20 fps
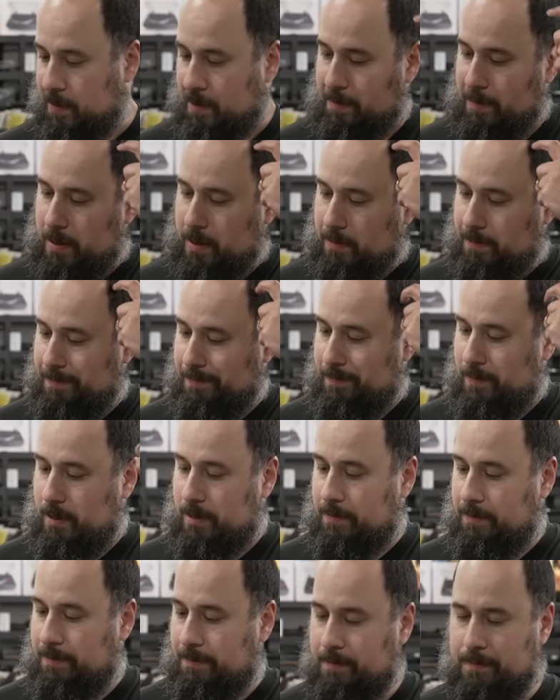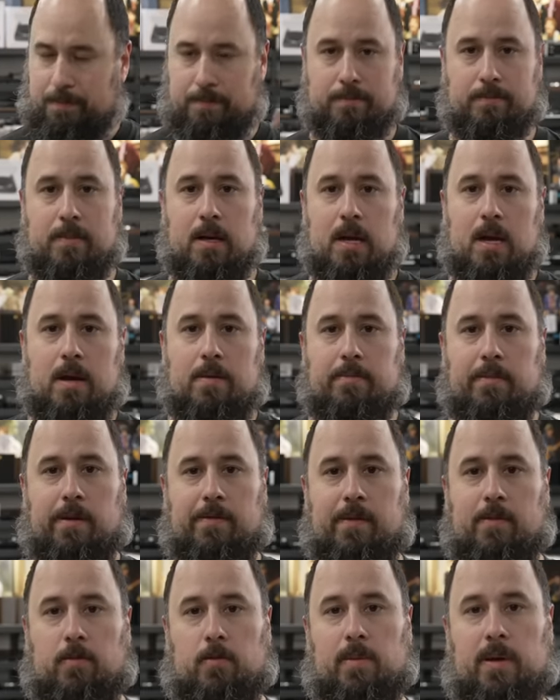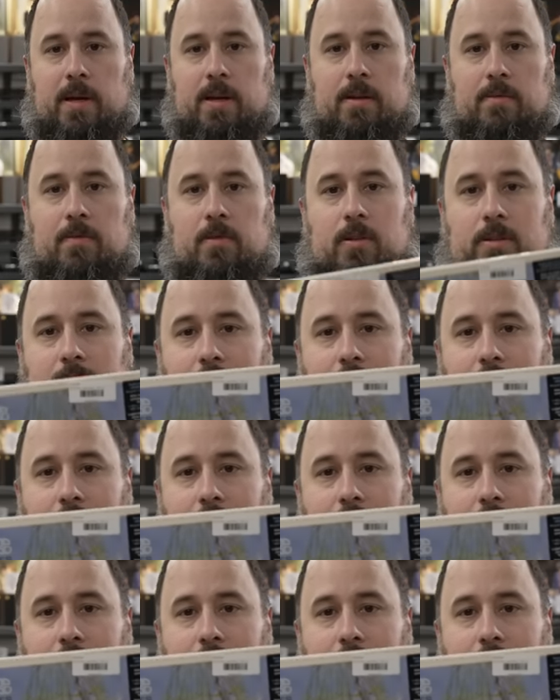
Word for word: But my favorite band of all